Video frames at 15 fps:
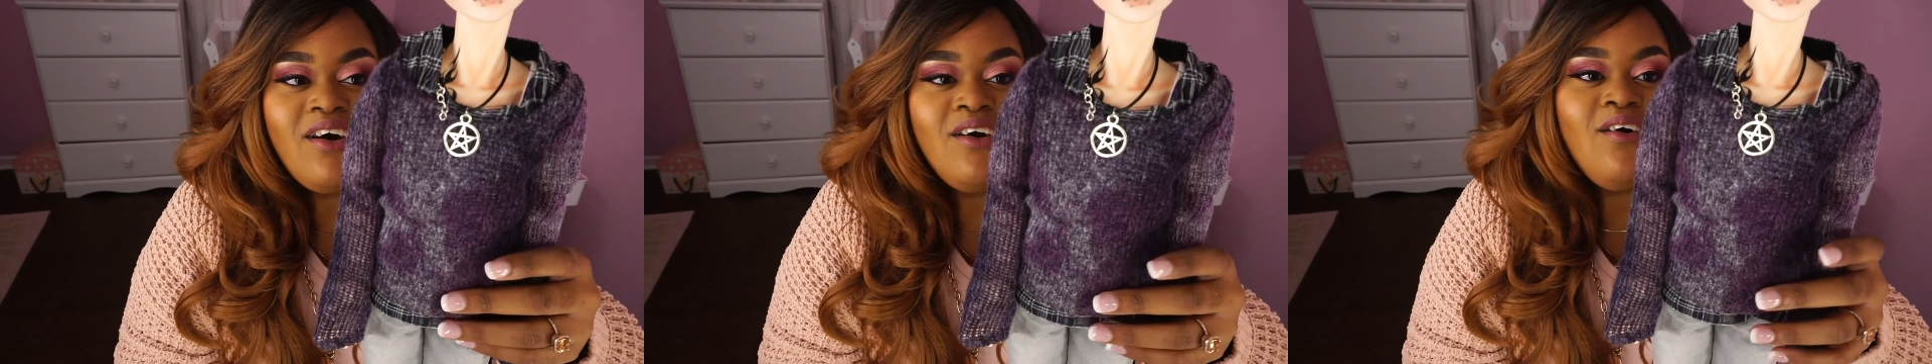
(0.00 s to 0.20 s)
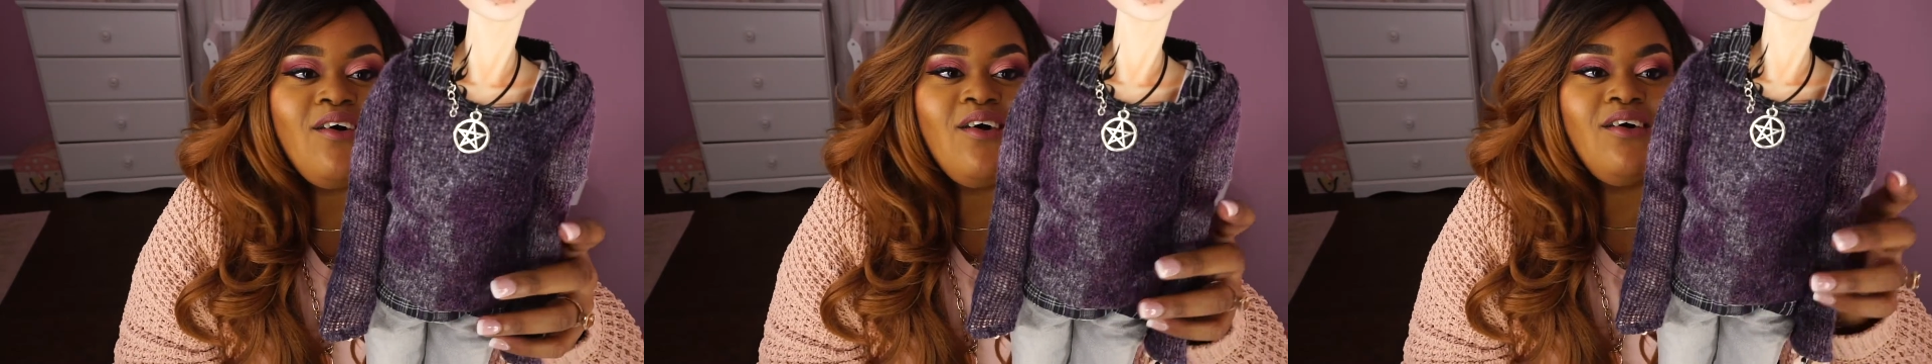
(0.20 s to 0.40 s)

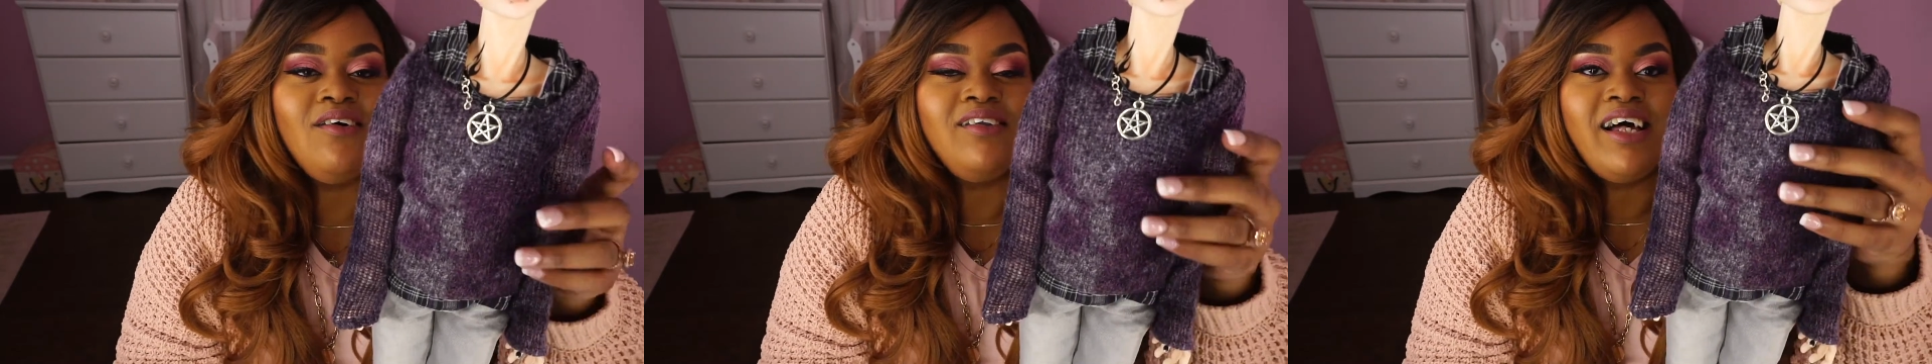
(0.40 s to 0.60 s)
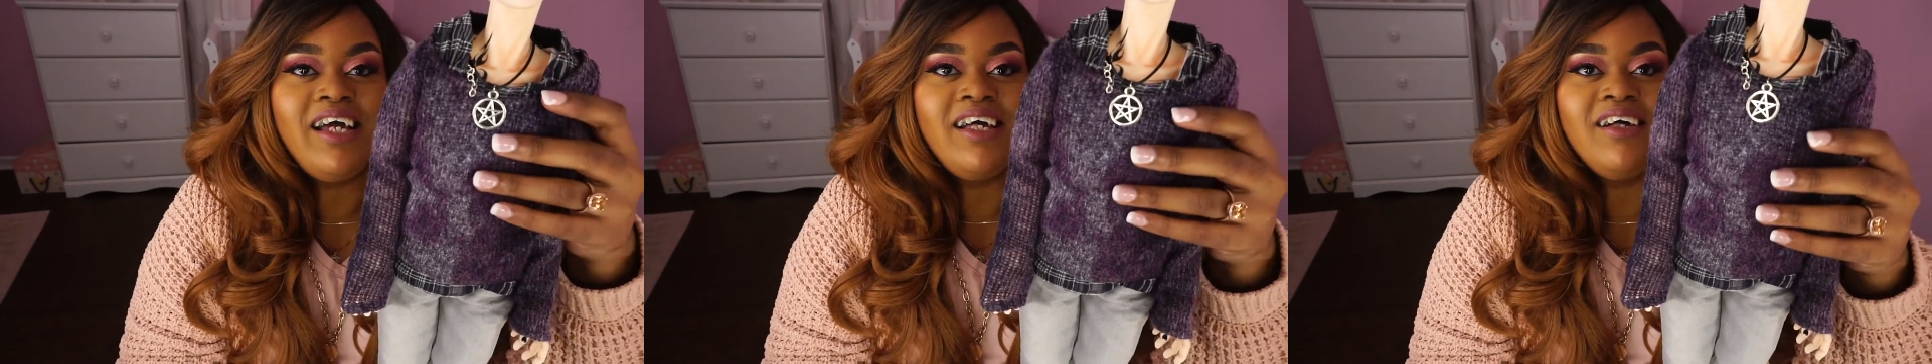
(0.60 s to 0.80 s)

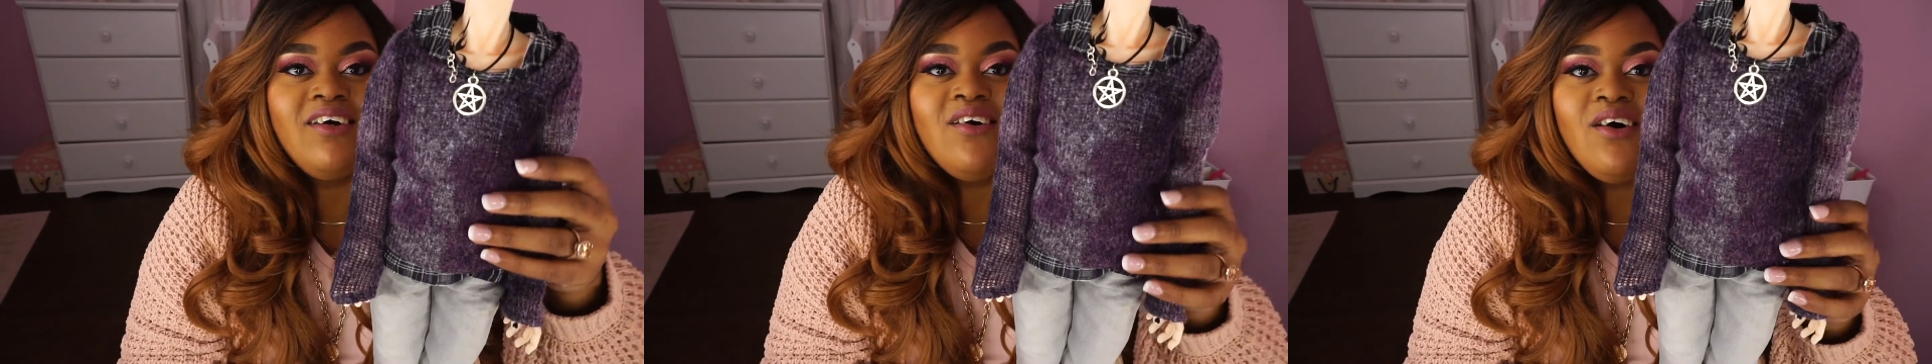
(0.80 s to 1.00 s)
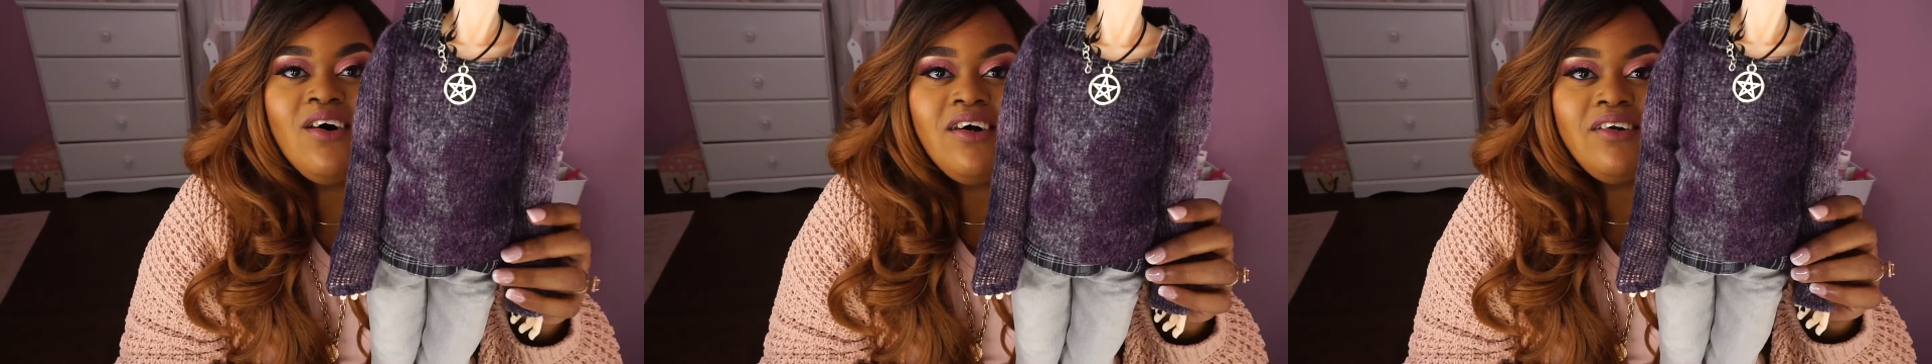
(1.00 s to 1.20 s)
not
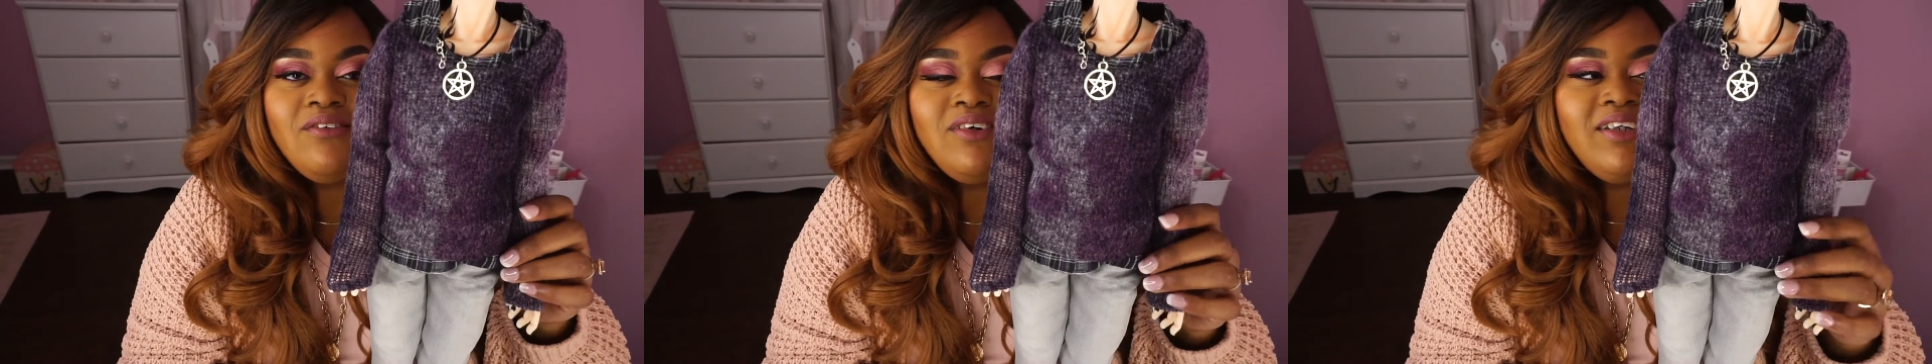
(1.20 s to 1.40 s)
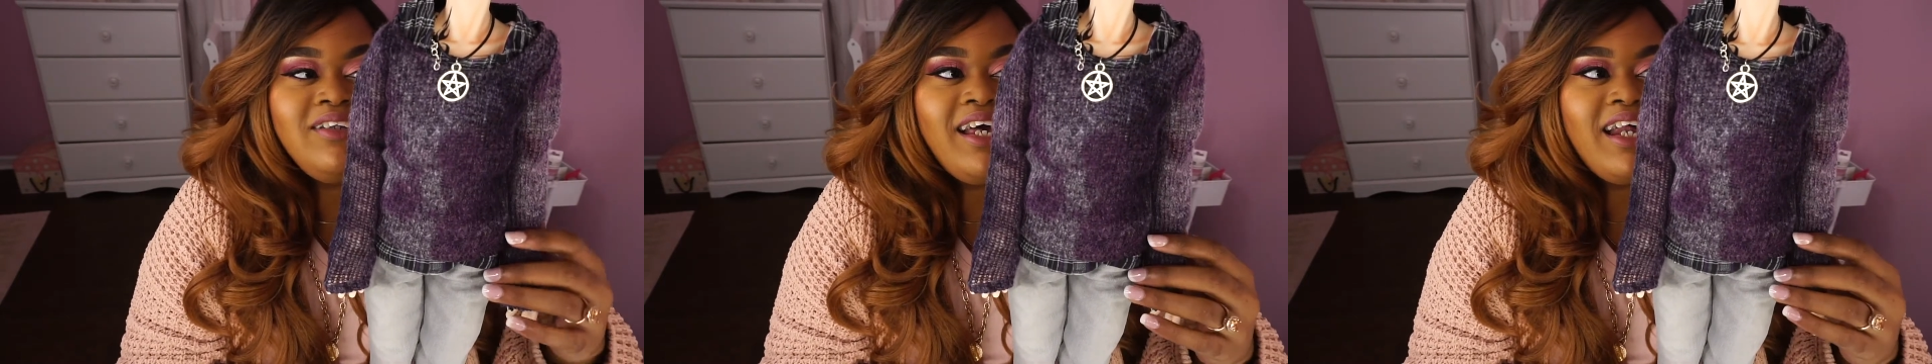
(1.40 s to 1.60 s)

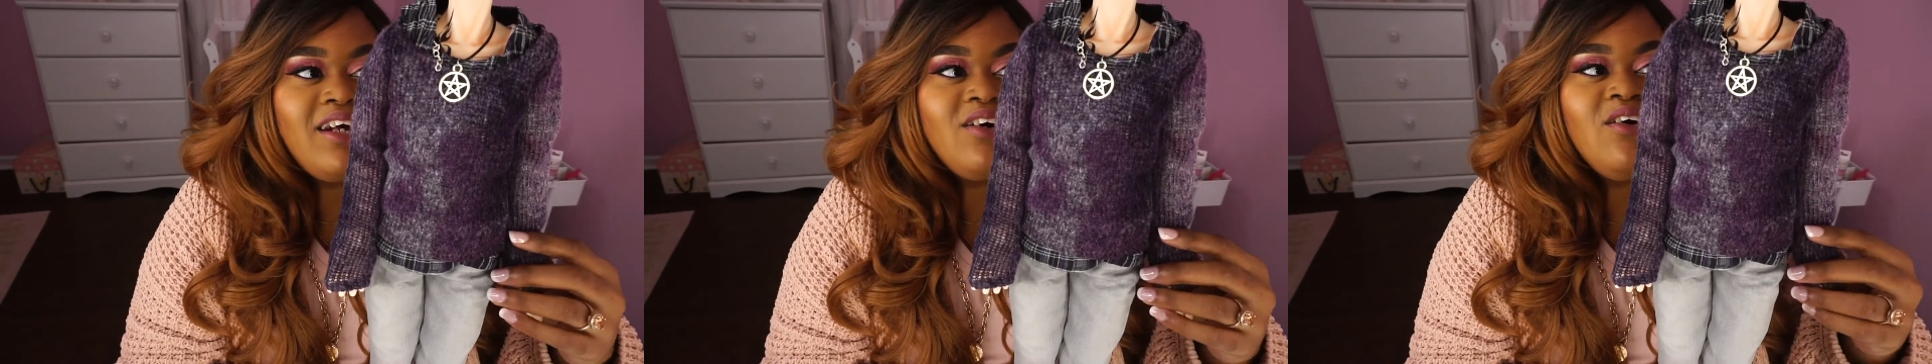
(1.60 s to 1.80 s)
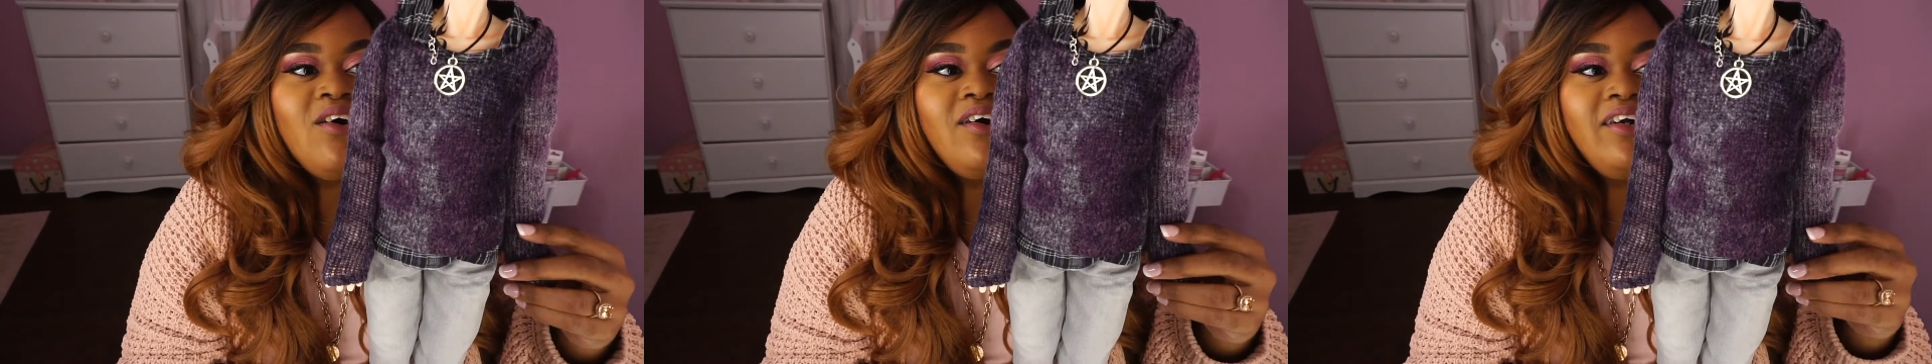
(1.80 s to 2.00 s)

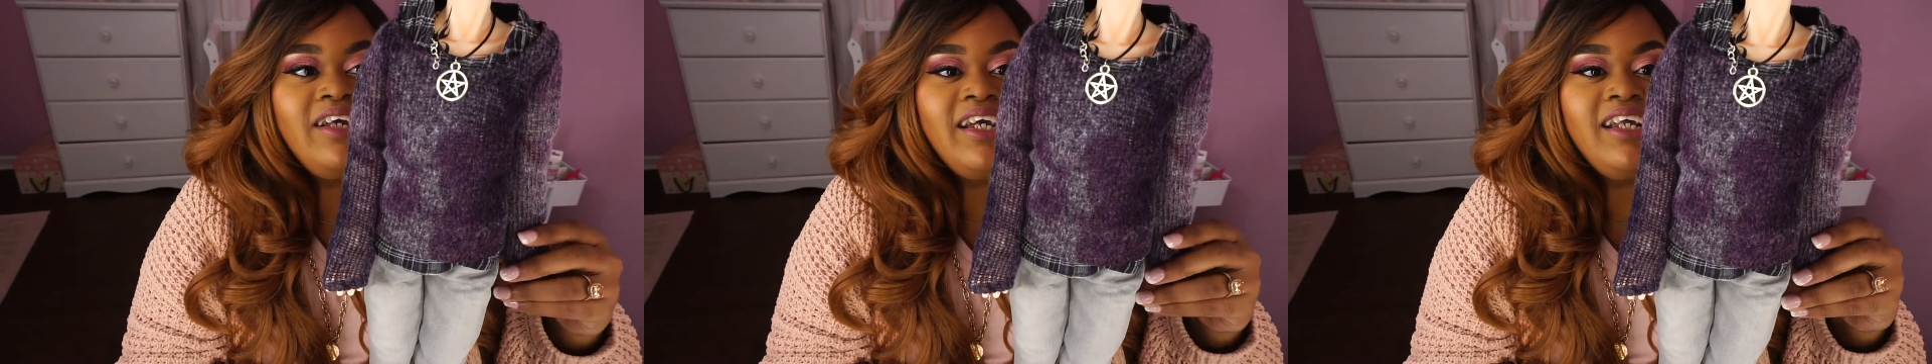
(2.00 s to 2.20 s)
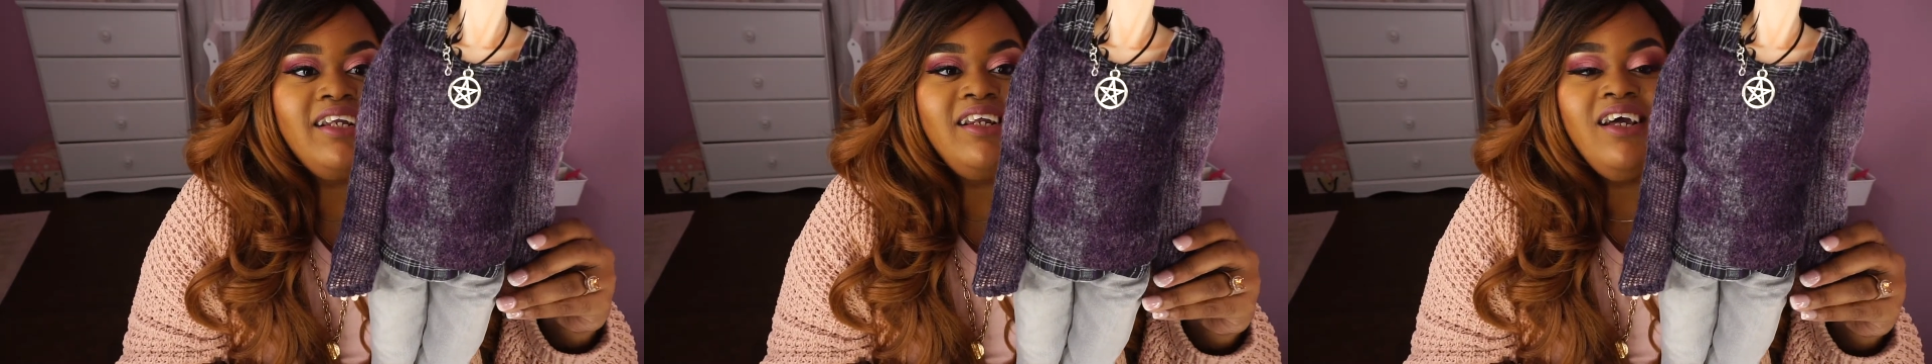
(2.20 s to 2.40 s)
a
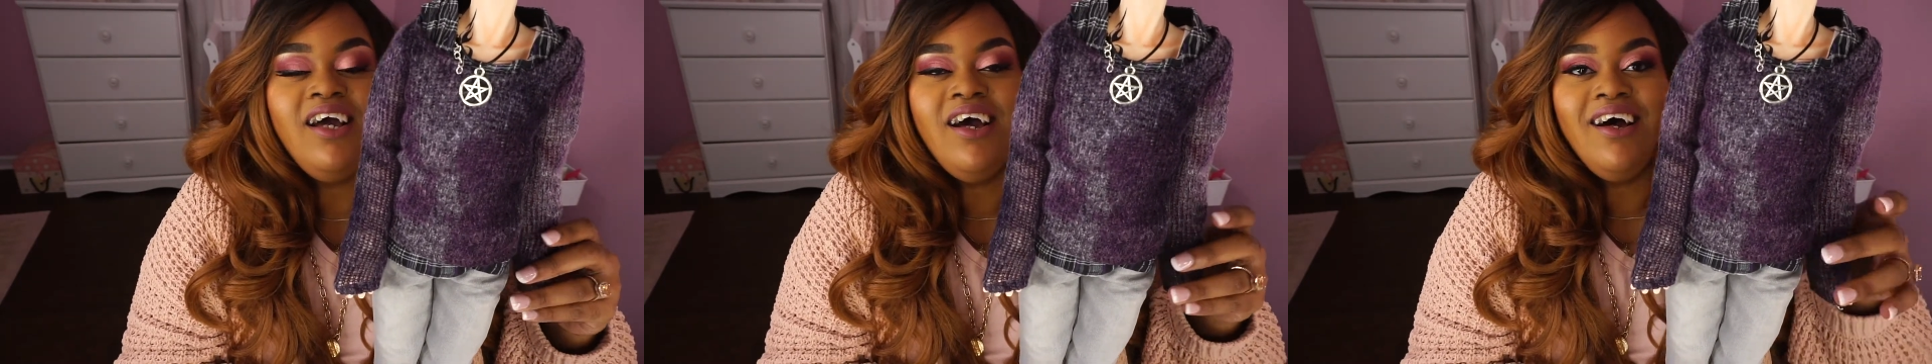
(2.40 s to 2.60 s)
cardigan,